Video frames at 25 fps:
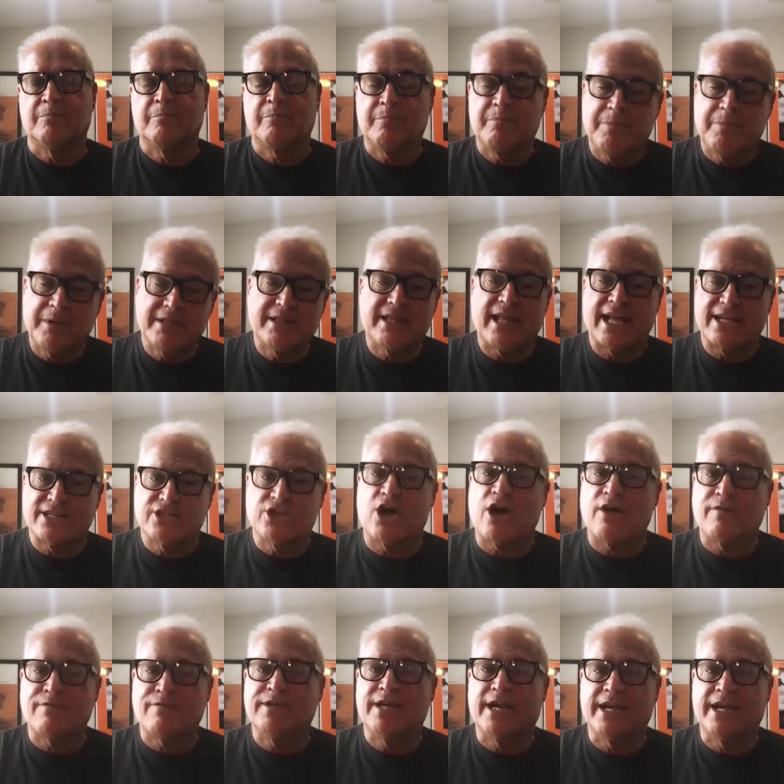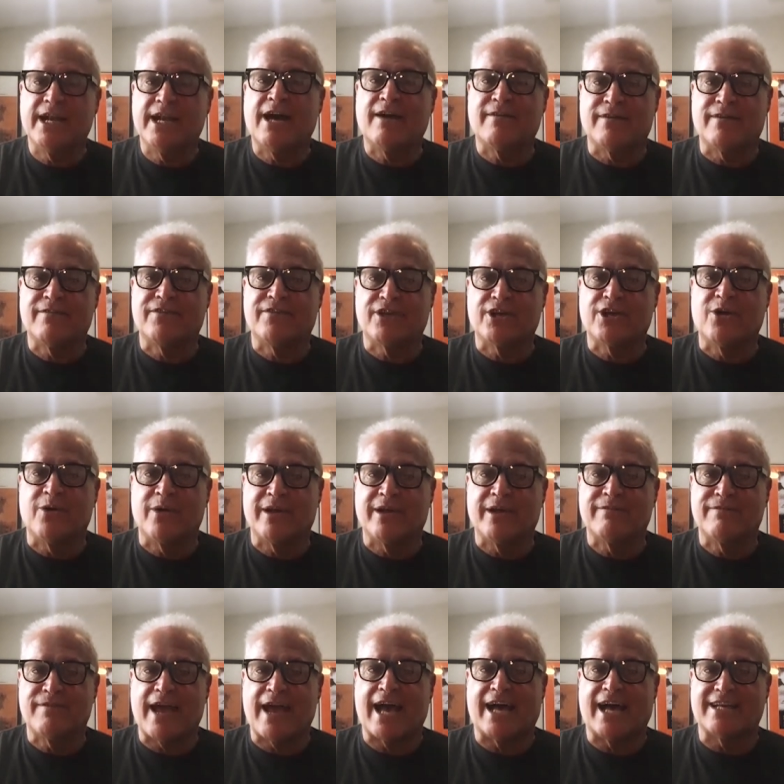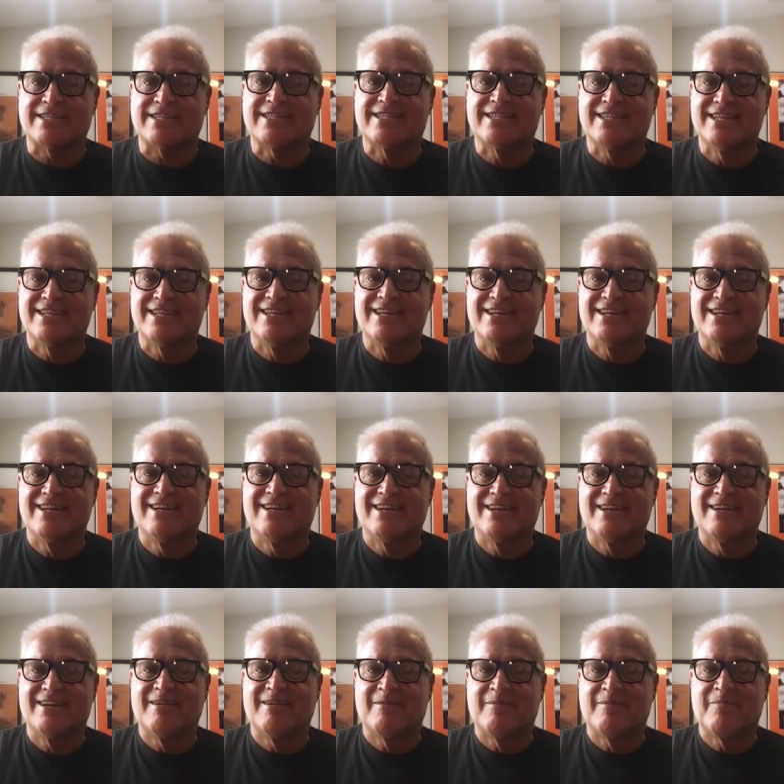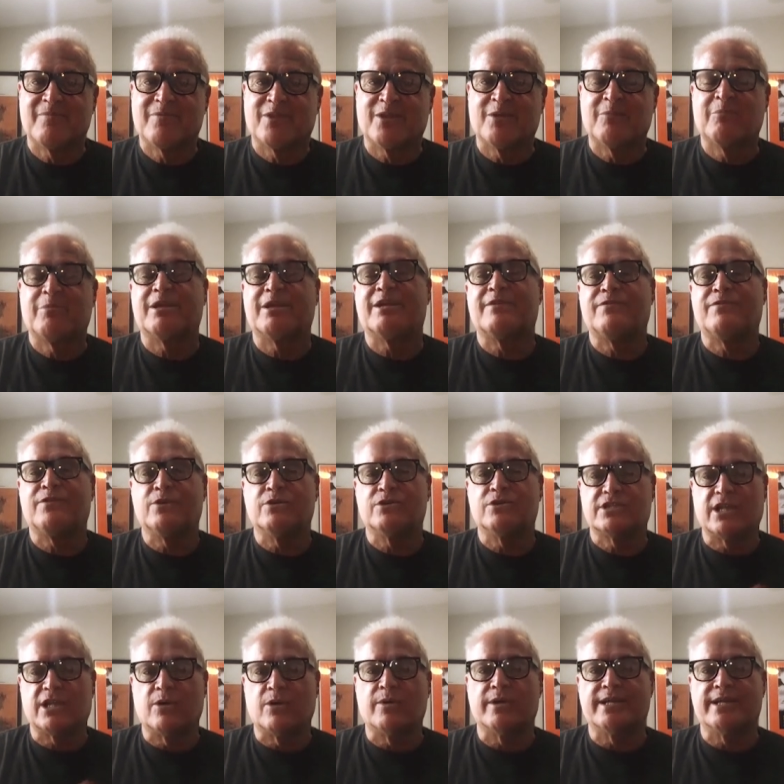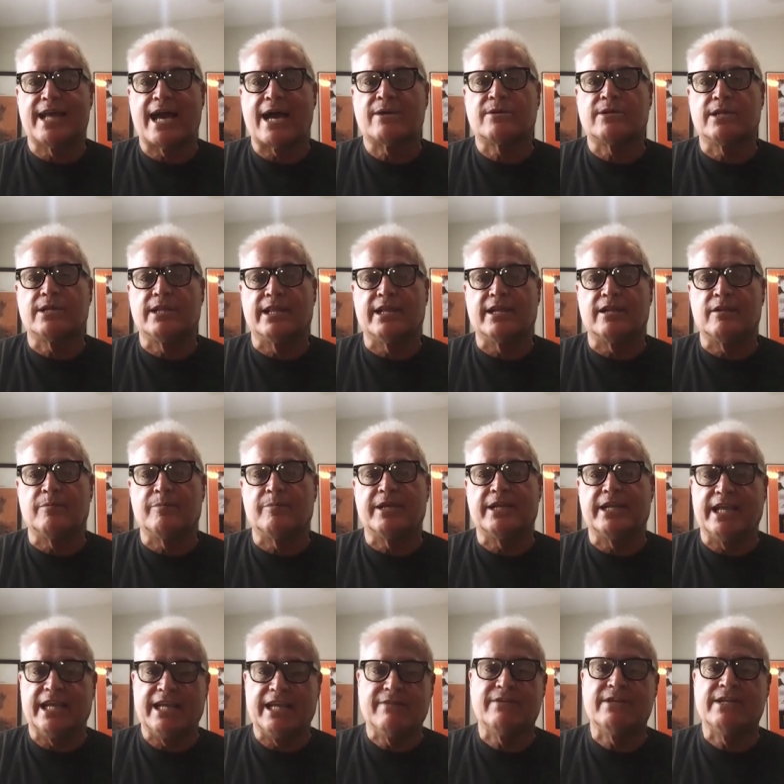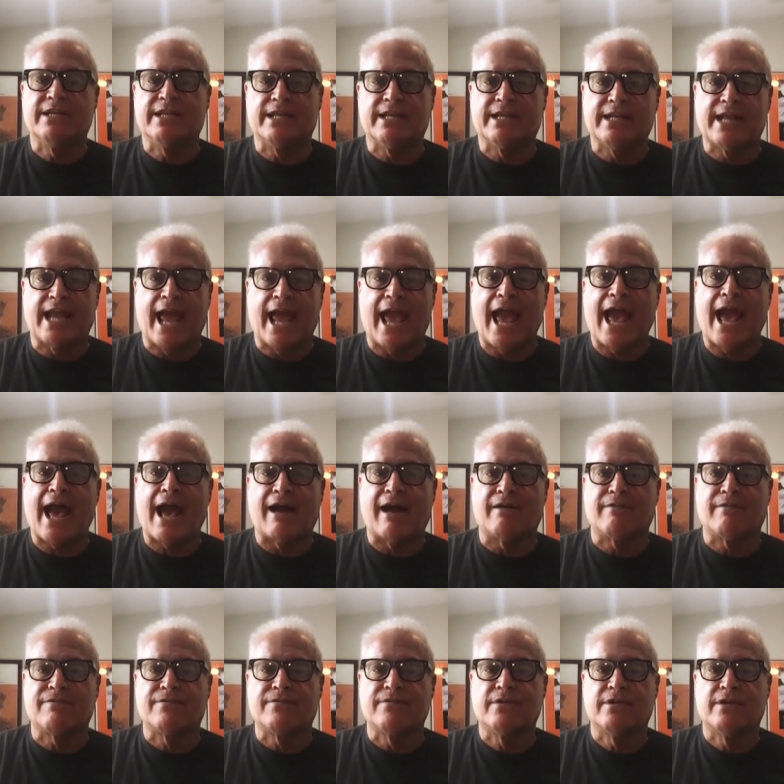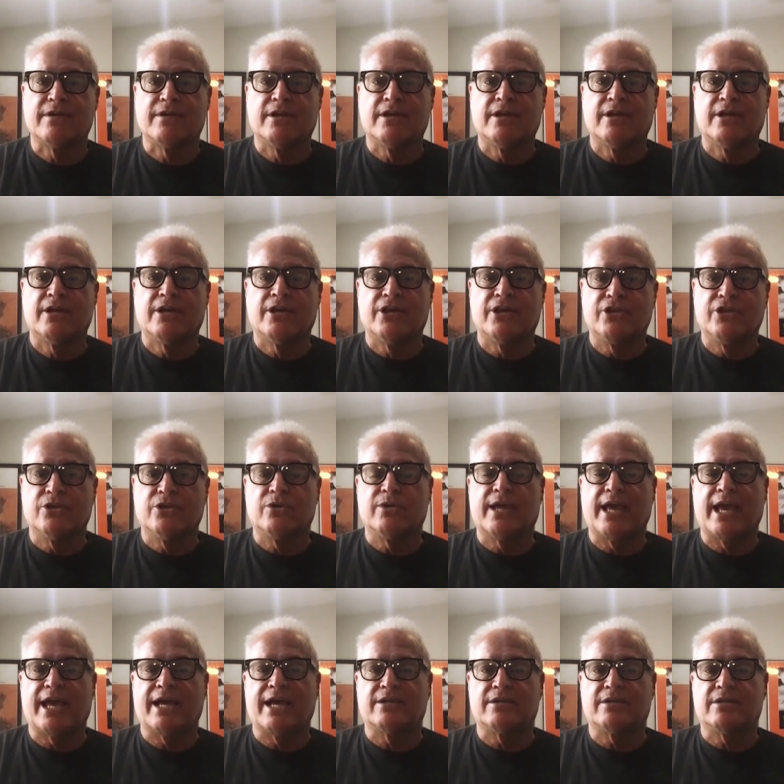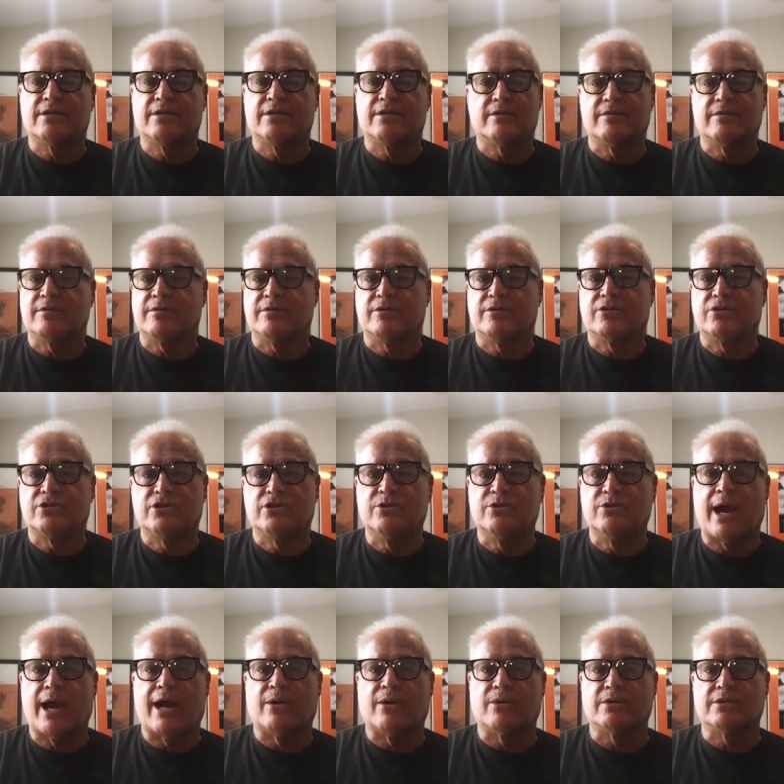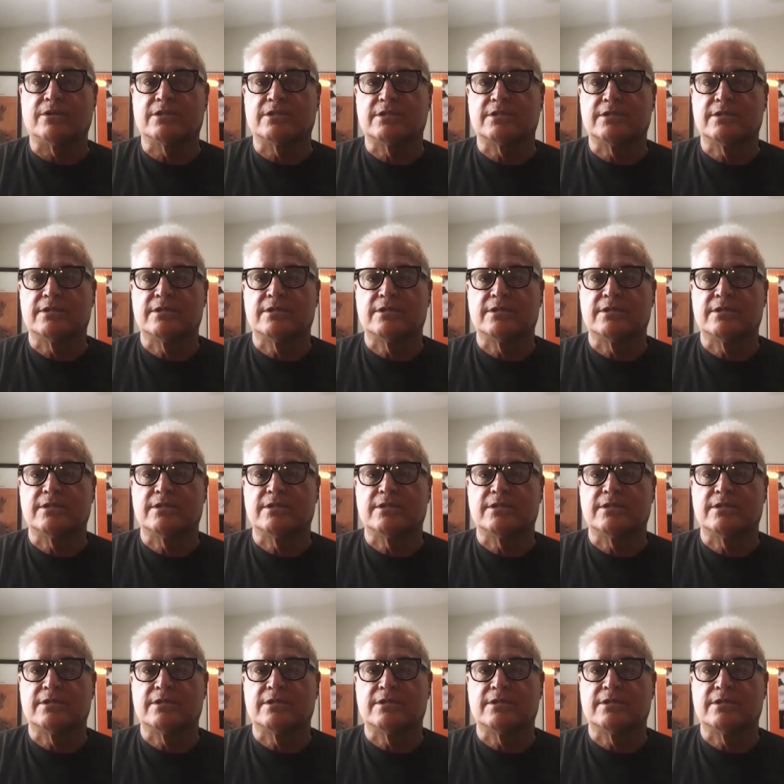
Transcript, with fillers: But that's often enough if you're going fast. But if you slow it down a little bit, even in half, you'll get 2 hours.